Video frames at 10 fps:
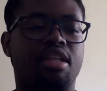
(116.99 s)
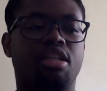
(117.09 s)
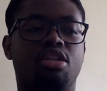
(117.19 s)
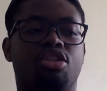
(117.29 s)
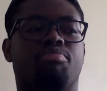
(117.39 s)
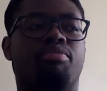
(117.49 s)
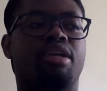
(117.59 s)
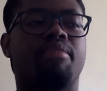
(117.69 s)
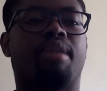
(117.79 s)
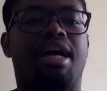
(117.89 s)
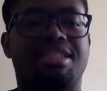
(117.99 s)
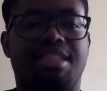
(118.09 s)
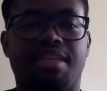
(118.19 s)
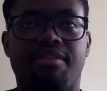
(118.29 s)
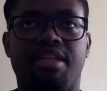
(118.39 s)
Literally, just bring
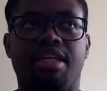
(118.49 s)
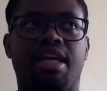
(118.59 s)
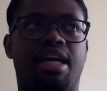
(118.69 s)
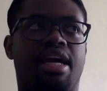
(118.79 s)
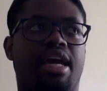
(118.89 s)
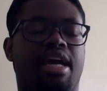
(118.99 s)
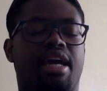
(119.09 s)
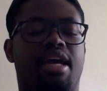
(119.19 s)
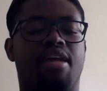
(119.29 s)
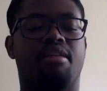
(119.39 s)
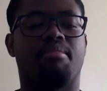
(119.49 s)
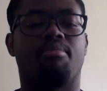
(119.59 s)
positivity and